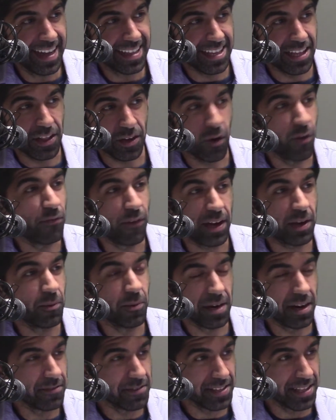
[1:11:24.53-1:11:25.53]
They're like, well, fucking
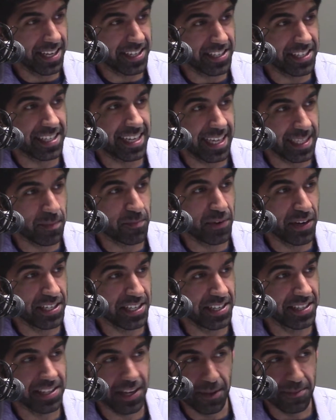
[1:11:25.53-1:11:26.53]
whatever. Like just get the
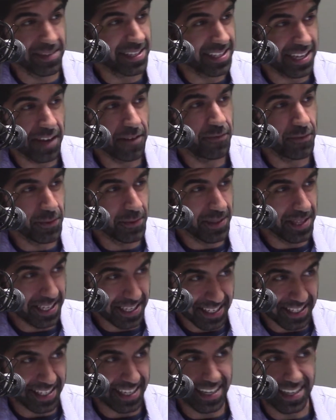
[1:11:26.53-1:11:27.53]
president, tell him to say a few
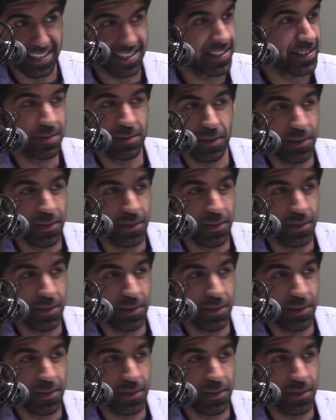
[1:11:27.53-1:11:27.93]
things, and just go.